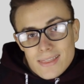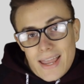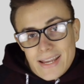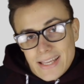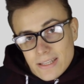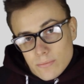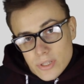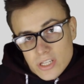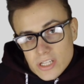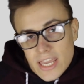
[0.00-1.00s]
lighting
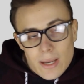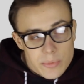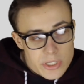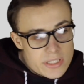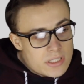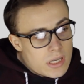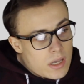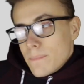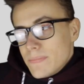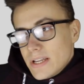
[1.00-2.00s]
with good cameras.
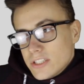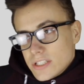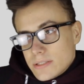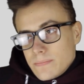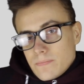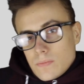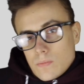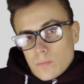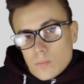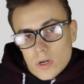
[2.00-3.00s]
They're just
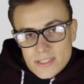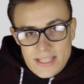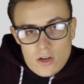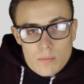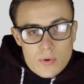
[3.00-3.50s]
one single